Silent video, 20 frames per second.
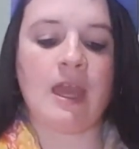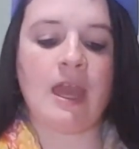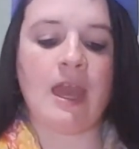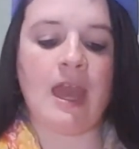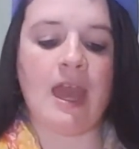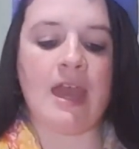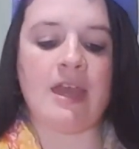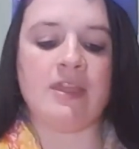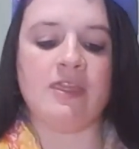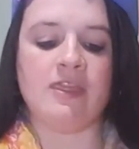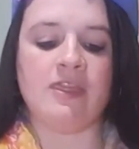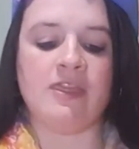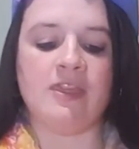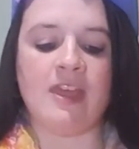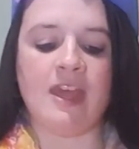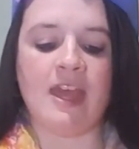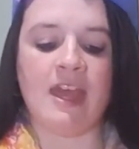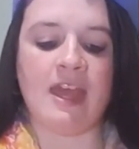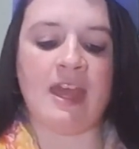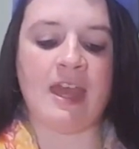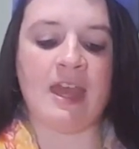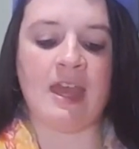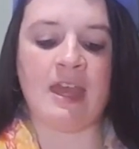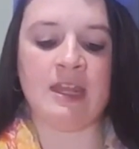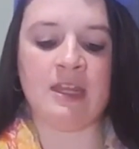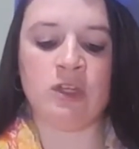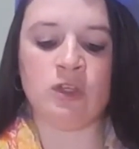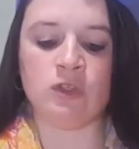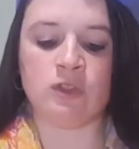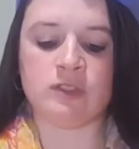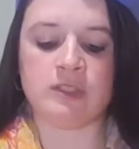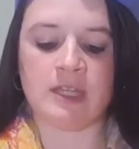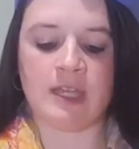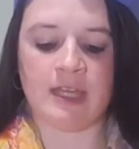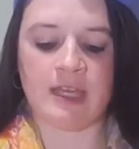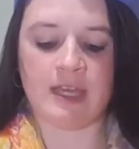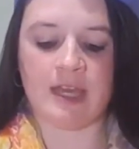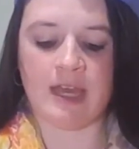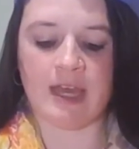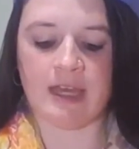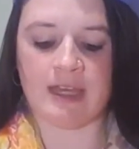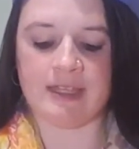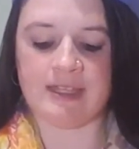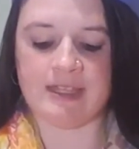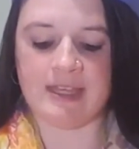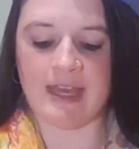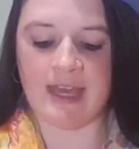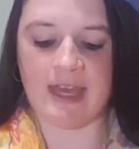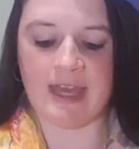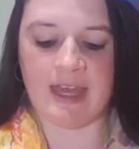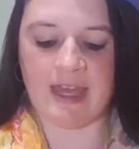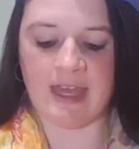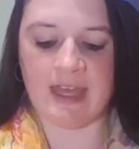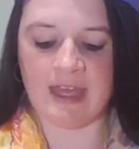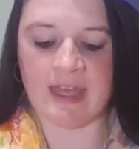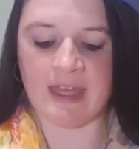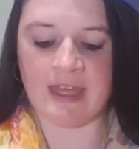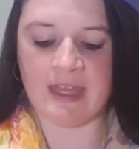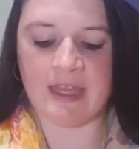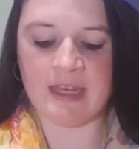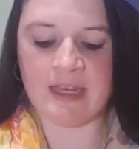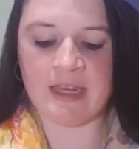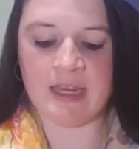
And then you'll take it again